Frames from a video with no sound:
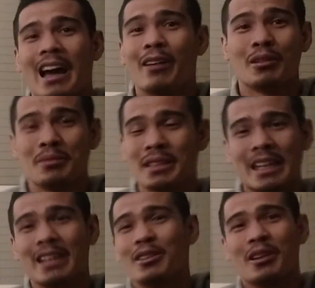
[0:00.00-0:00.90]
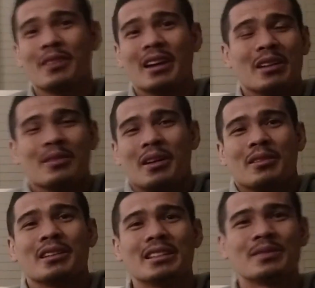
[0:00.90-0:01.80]
I will be the hero if I
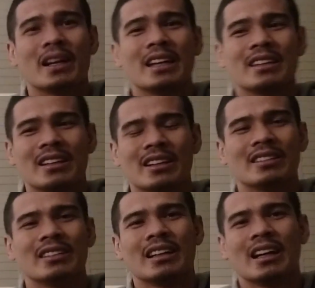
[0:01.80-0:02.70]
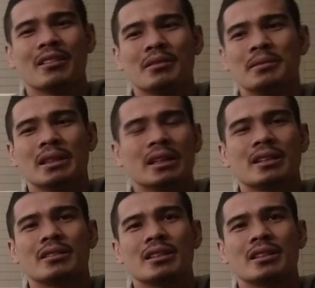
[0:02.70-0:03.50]
win this fight. I will be the hero.